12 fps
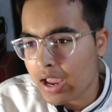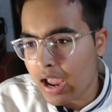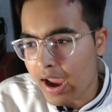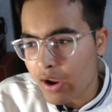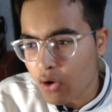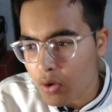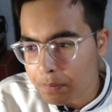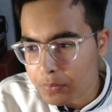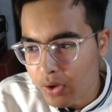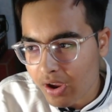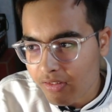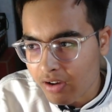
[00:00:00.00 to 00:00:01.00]
I hope
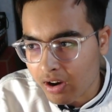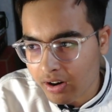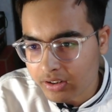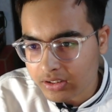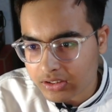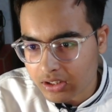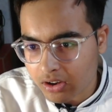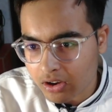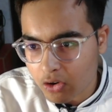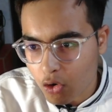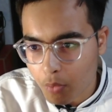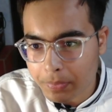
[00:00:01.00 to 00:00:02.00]
you have heard
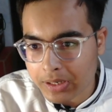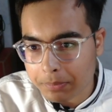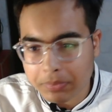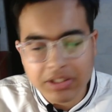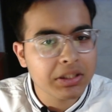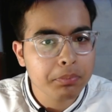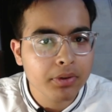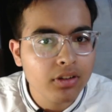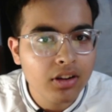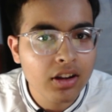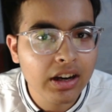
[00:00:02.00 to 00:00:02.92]
the opening principle.